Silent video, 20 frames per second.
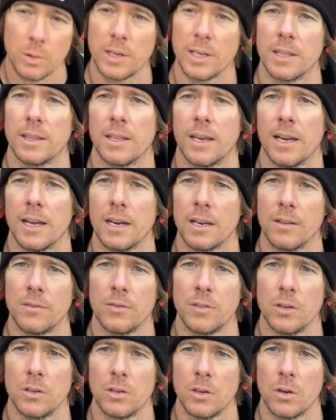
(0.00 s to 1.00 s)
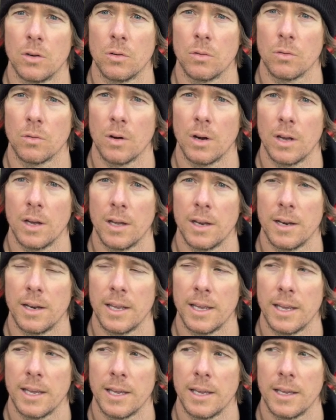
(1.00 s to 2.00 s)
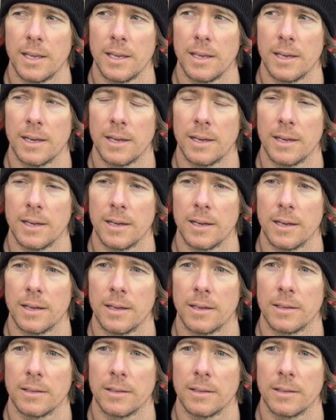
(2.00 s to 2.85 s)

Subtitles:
get that if you don't run a